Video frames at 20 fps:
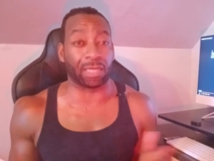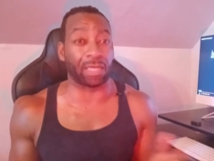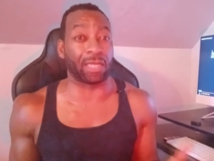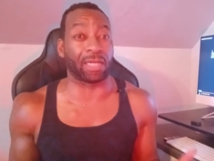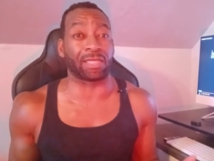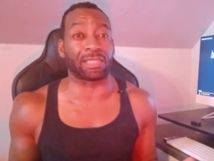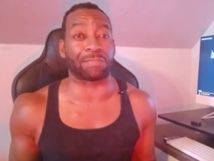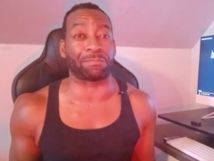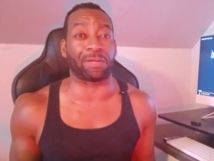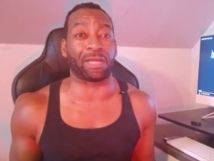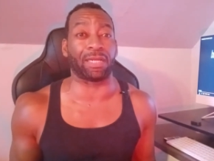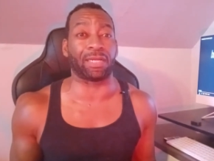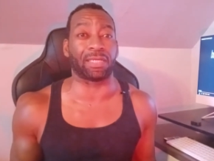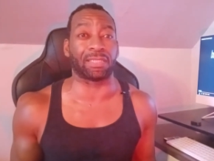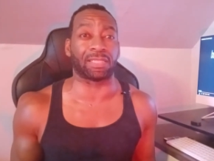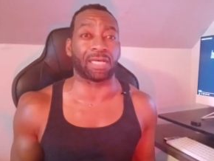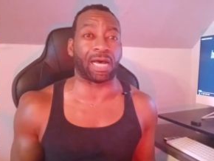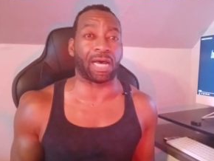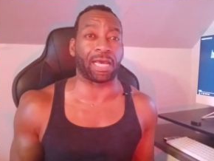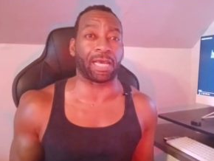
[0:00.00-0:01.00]
You didn't explain the
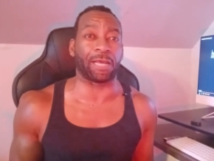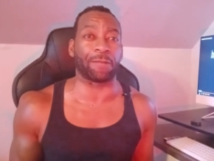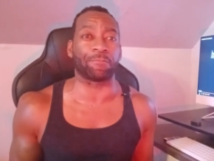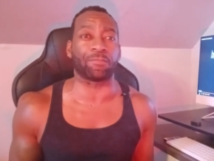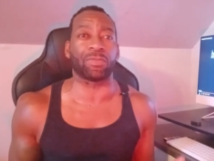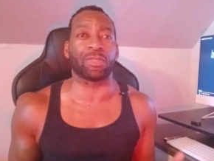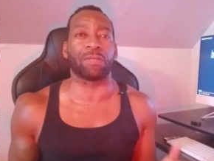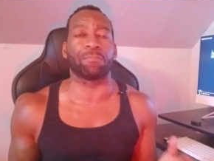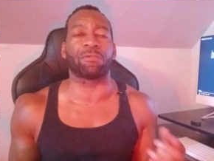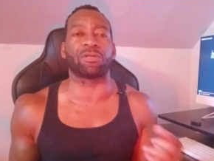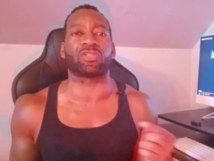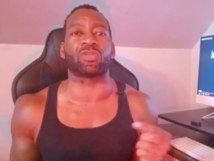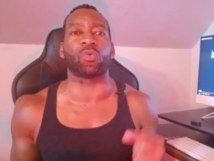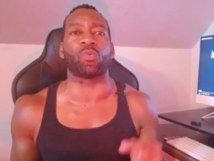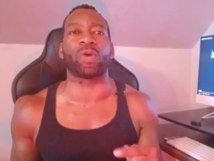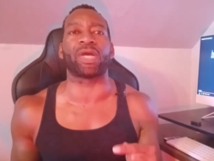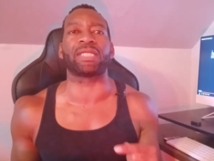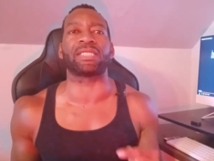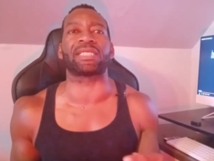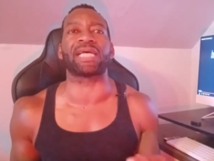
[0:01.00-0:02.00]
diet, but you
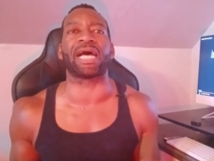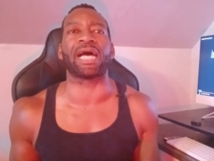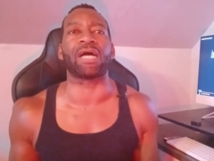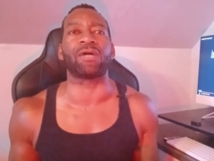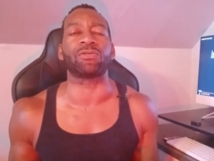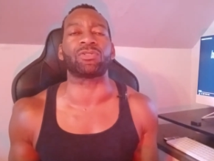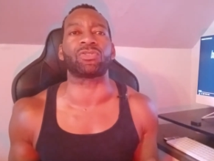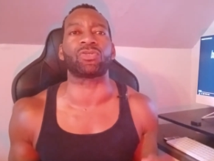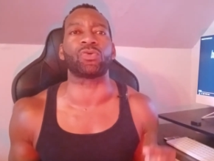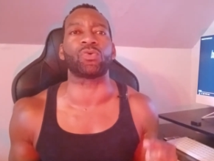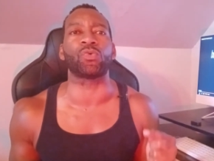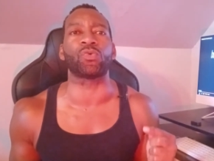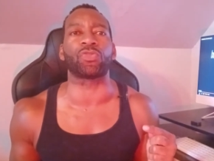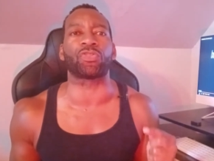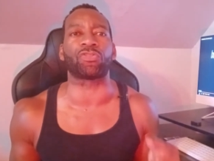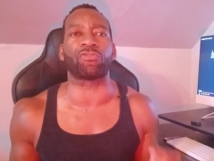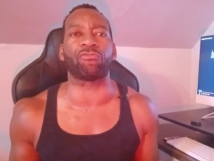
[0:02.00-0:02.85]
went down to